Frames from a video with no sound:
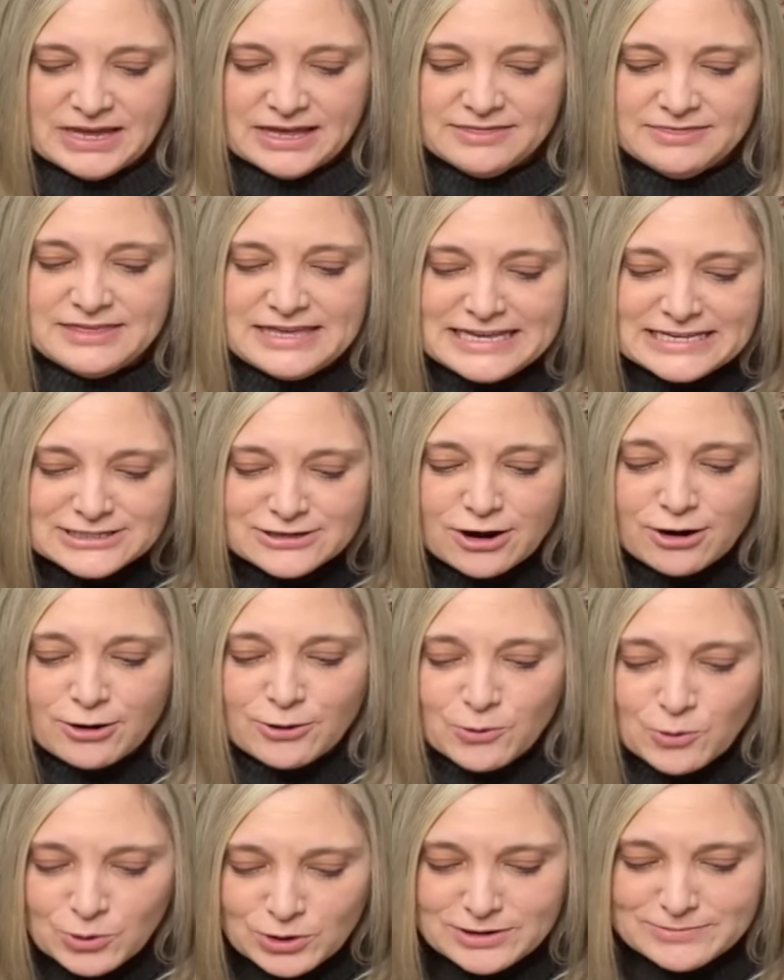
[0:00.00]
These
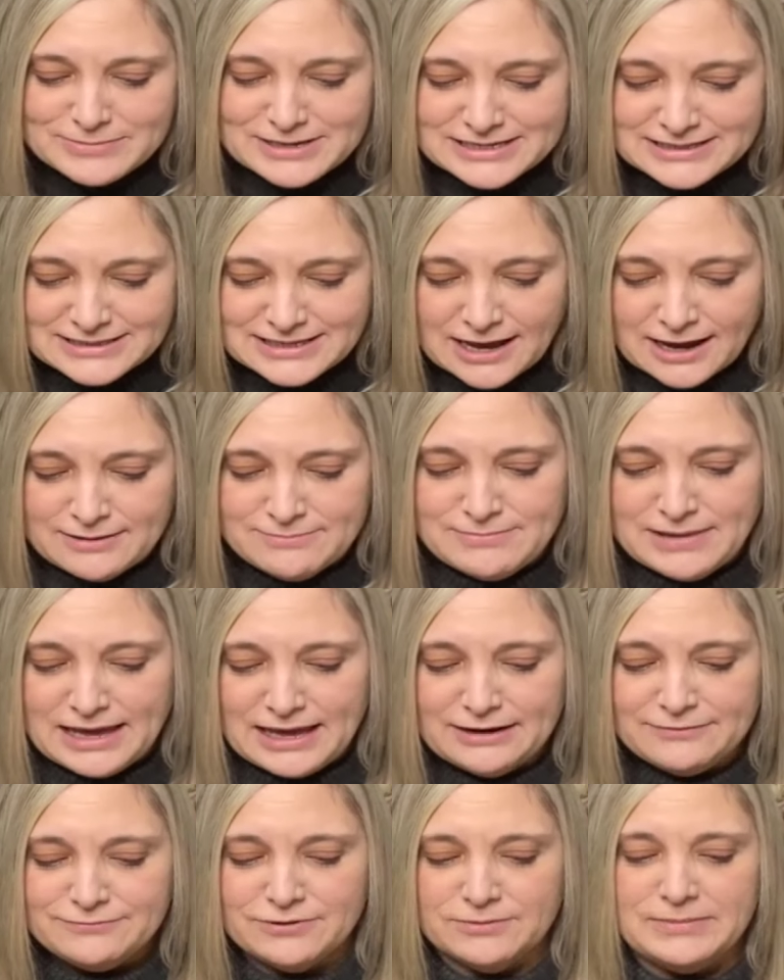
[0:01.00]
are ornaments I
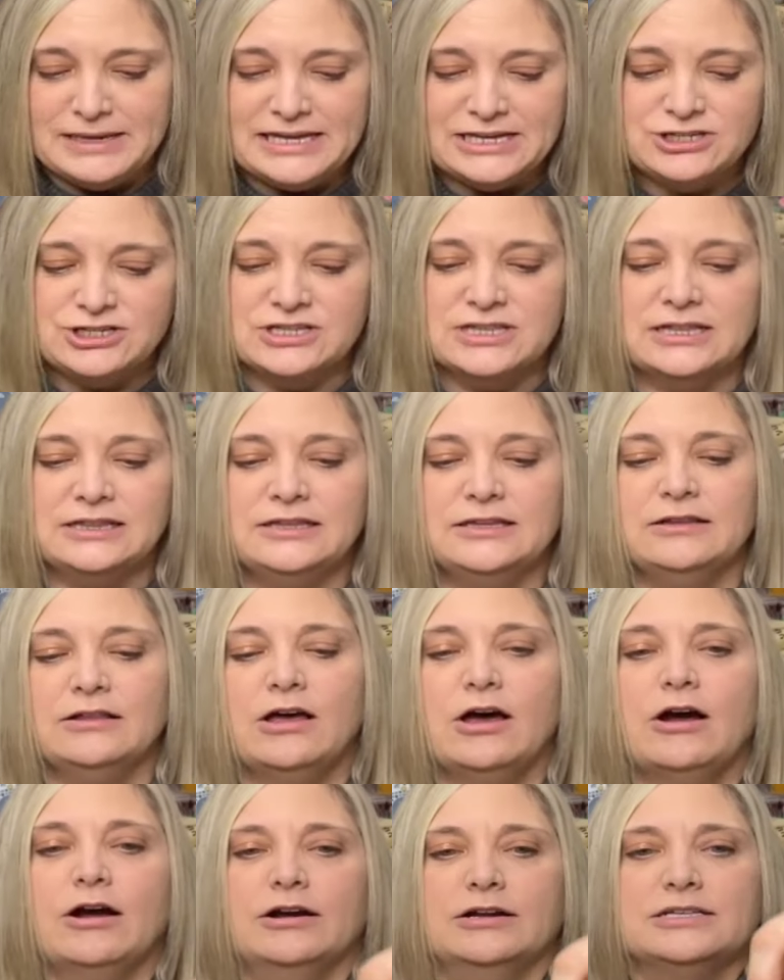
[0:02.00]
made from each of the little
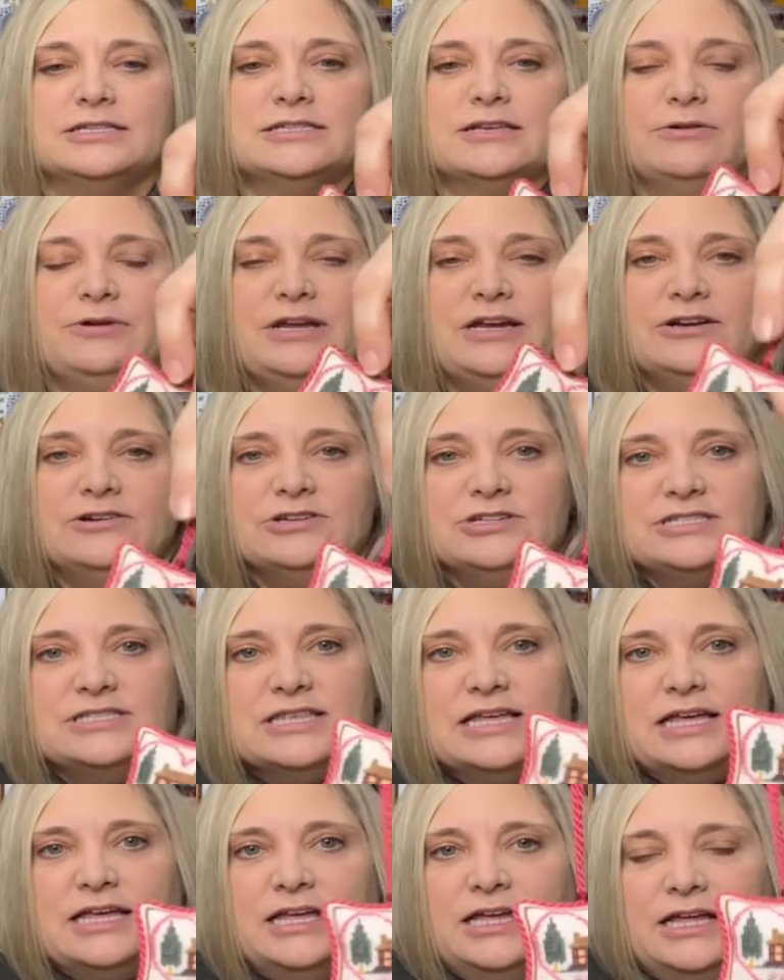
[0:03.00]
hearts. So here's
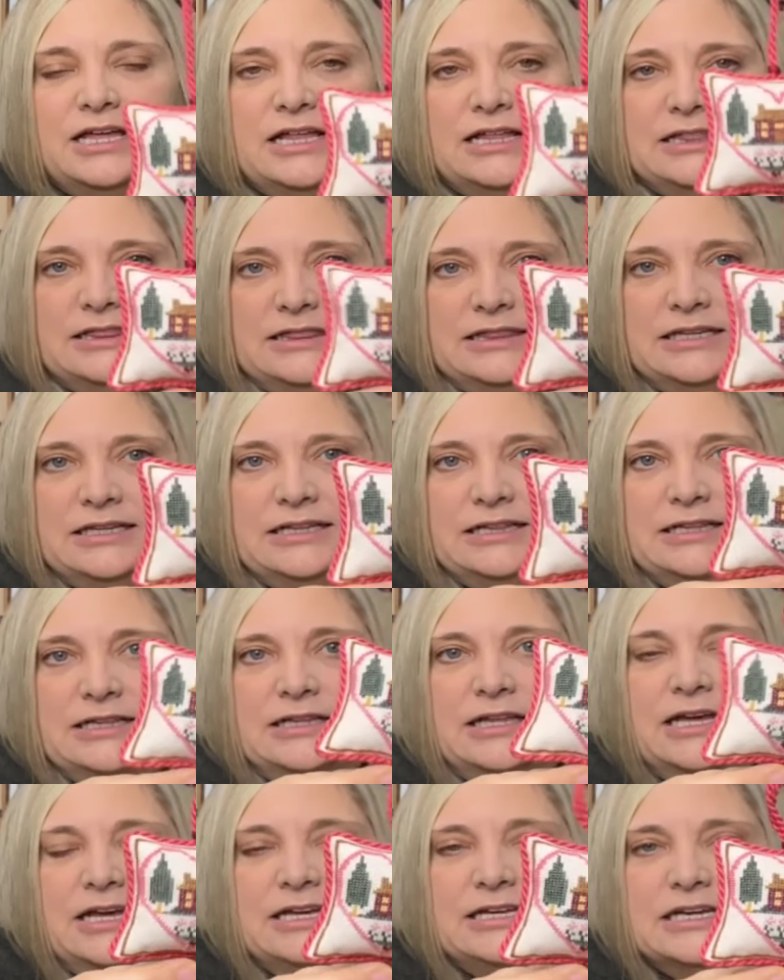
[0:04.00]
the
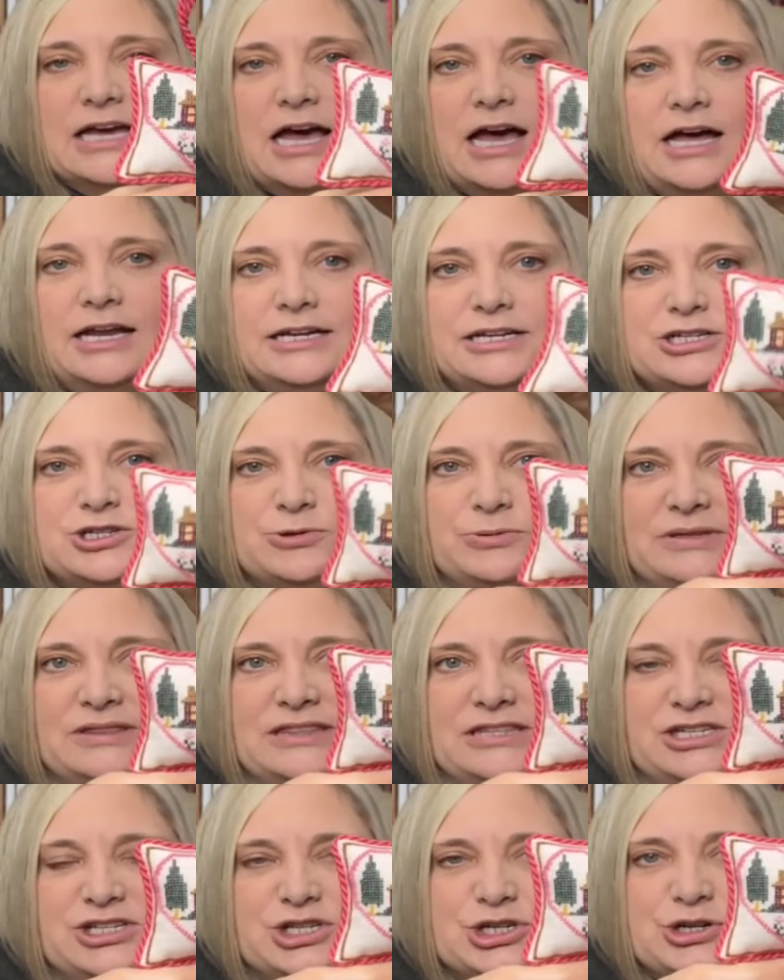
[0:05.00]
little cottage with
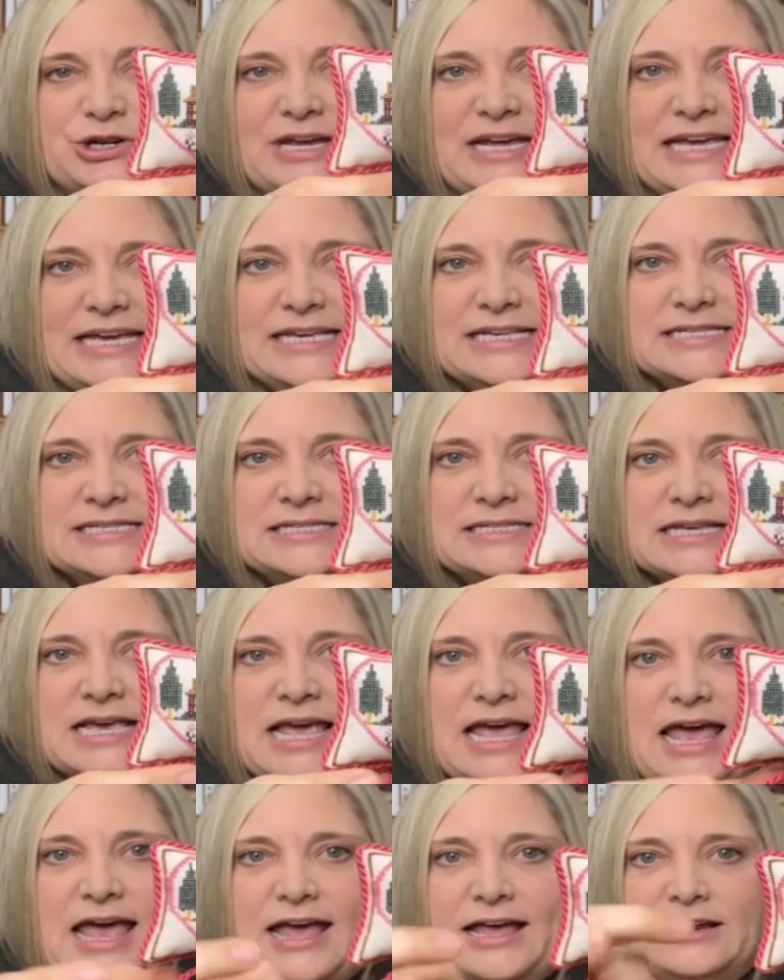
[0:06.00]
the trees,
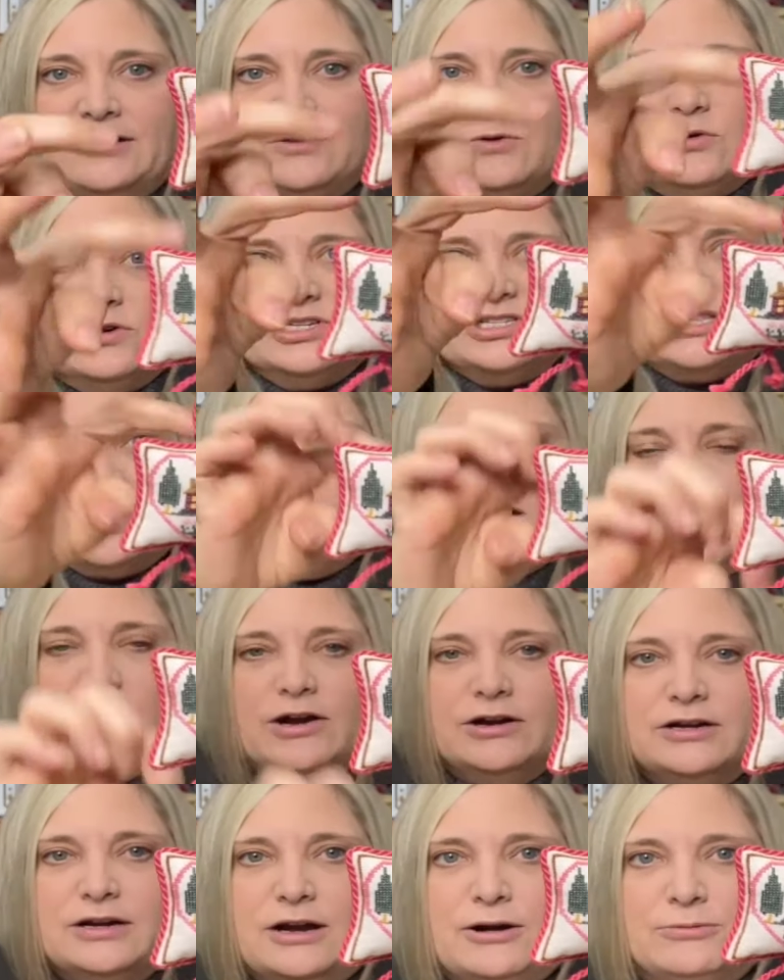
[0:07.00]
and of course the
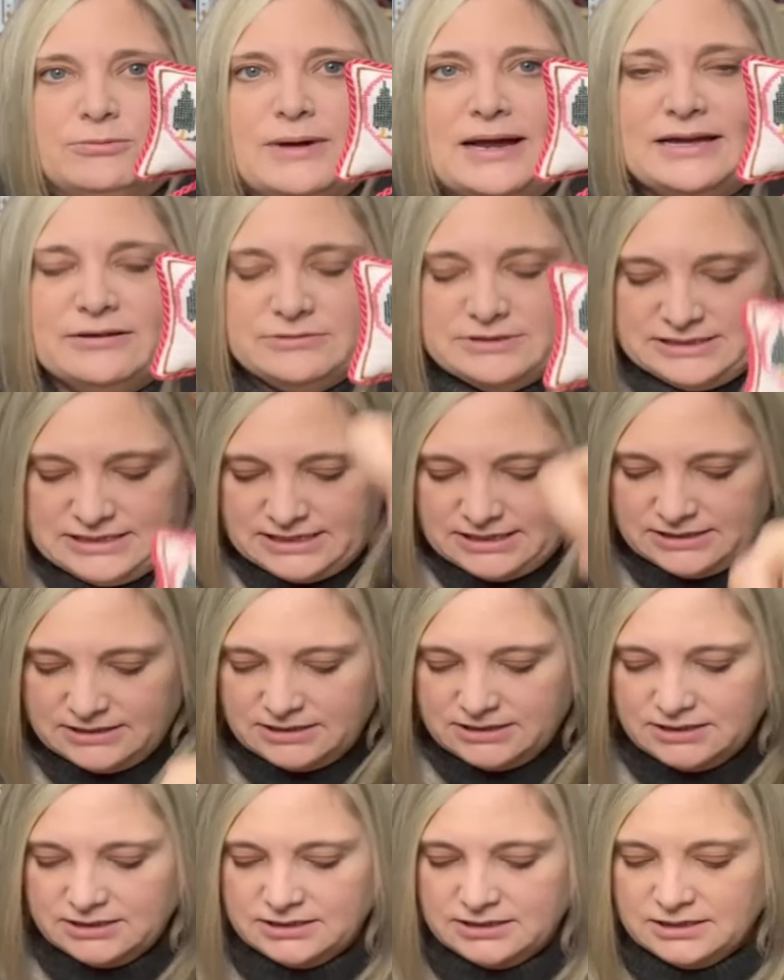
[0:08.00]
heart around
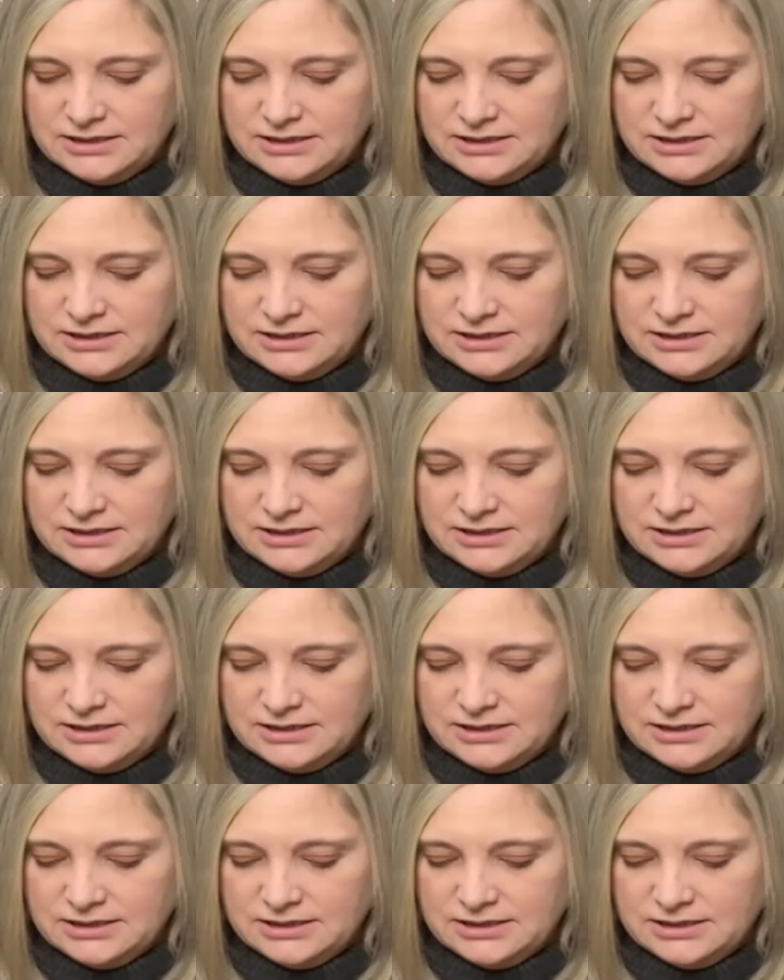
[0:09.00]
it.